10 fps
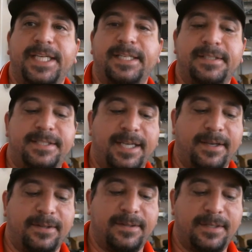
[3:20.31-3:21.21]

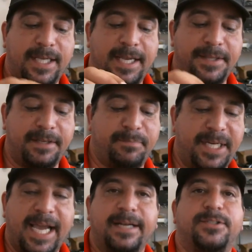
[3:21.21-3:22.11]
Intel, and they've been
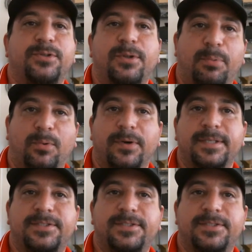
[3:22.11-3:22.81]
added to the board.